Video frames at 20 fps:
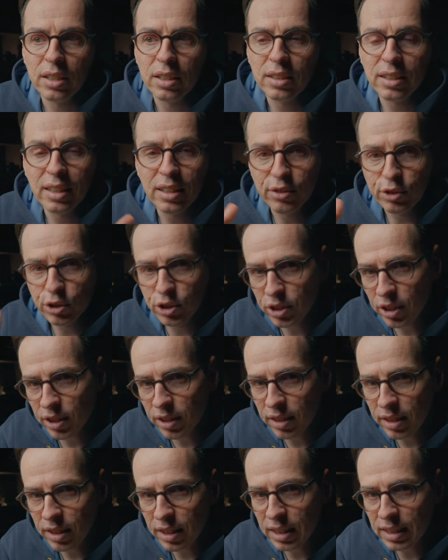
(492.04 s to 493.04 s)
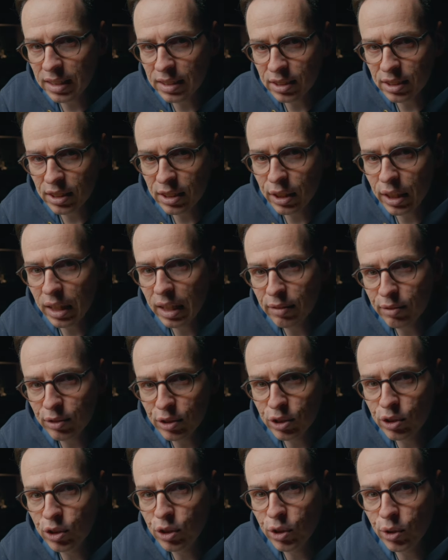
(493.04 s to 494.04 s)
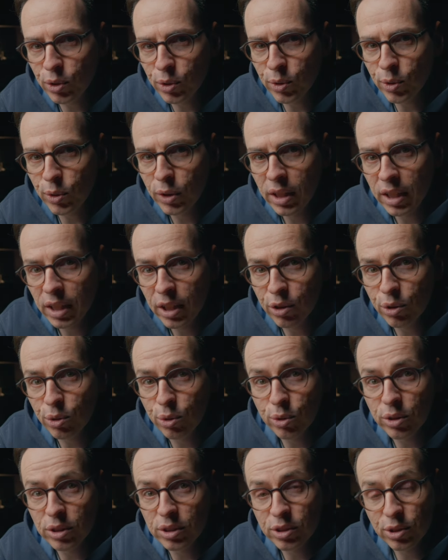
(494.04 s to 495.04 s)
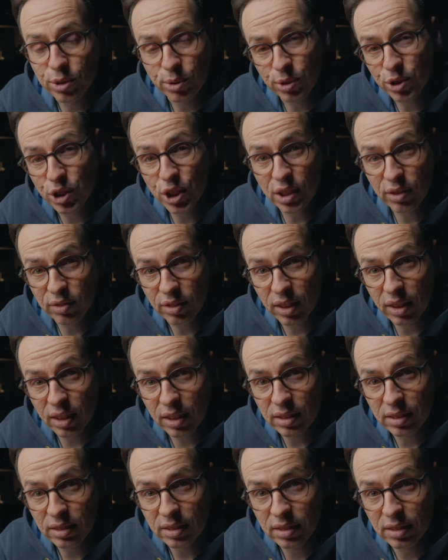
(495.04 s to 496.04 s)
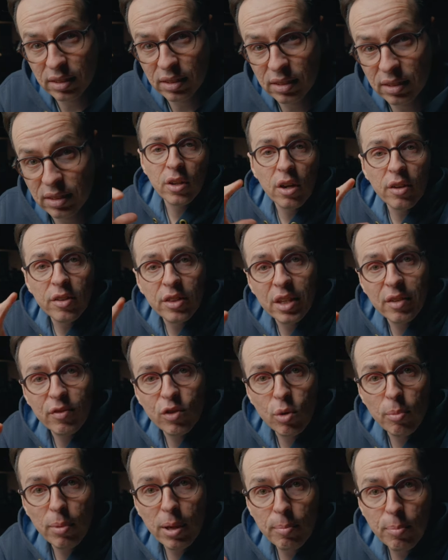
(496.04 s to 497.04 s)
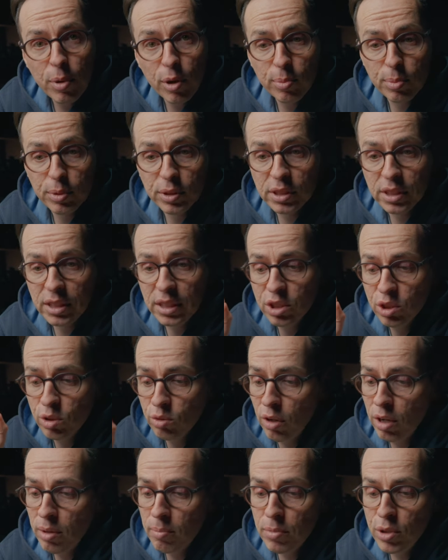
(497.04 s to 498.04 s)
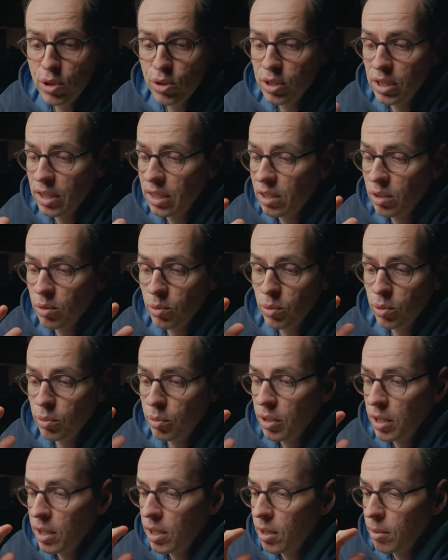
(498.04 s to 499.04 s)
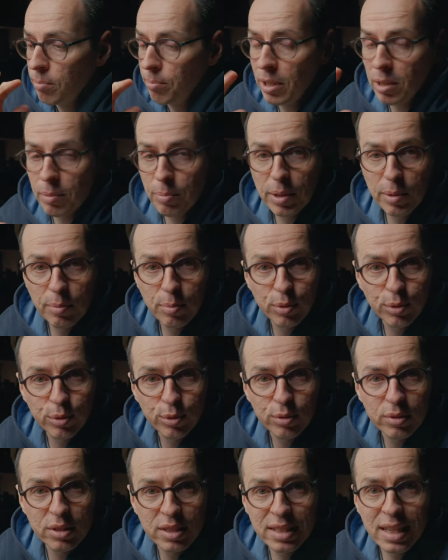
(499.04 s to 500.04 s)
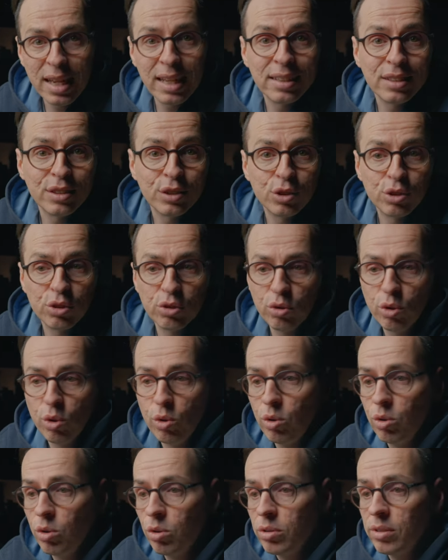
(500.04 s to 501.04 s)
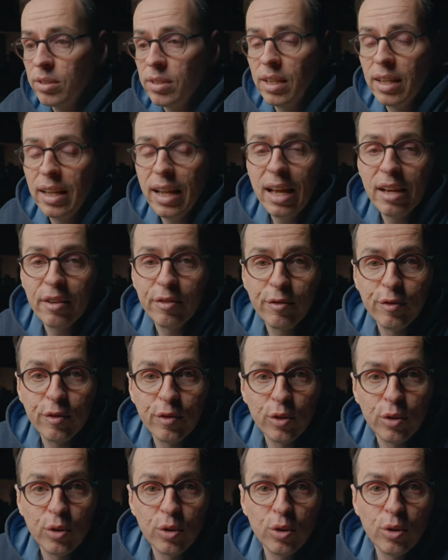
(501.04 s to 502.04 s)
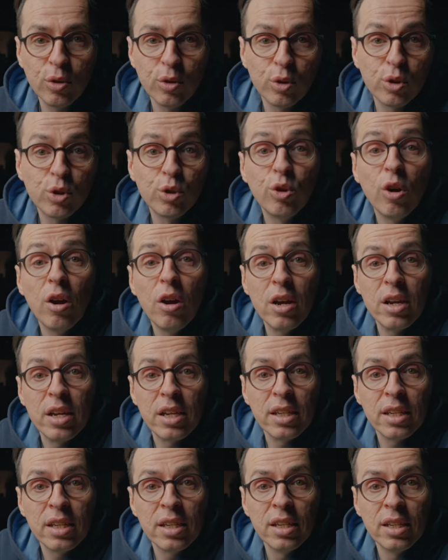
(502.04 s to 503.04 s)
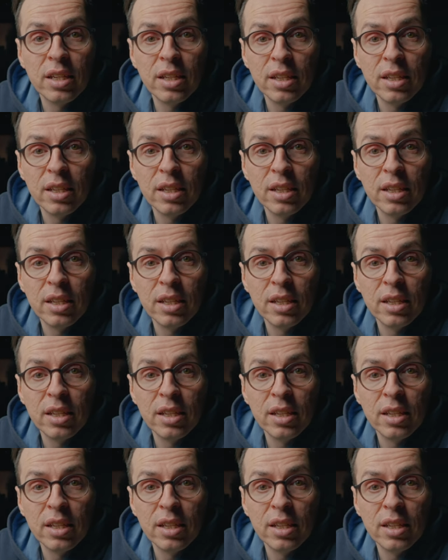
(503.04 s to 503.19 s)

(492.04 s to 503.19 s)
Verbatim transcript: then there's certain things that you have to do in order to achieve that. I think if your main purpose is to write music that will make people dance or laugh or cry,